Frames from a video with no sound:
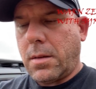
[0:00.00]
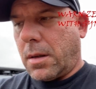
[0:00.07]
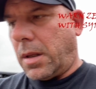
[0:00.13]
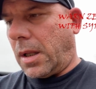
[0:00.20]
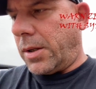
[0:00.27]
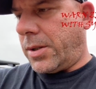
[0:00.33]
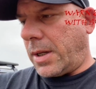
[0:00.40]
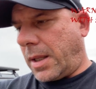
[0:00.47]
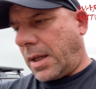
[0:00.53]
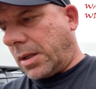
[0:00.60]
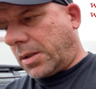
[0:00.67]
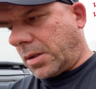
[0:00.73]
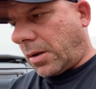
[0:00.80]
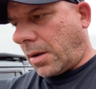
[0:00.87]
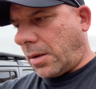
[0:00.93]
clutch, I think
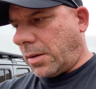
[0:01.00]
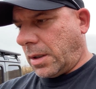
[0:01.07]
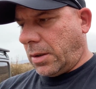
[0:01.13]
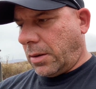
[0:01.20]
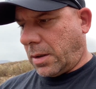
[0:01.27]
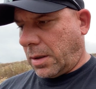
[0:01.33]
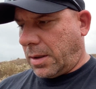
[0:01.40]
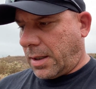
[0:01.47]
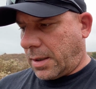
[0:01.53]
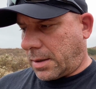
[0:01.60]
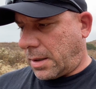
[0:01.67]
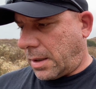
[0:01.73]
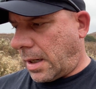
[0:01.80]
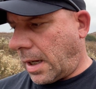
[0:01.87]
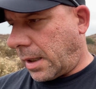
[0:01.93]
it's called, that you can
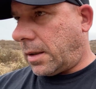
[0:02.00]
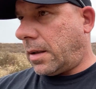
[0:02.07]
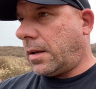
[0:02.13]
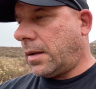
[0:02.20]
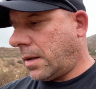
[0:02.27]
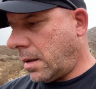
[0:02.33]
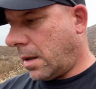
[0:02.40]
disconnect,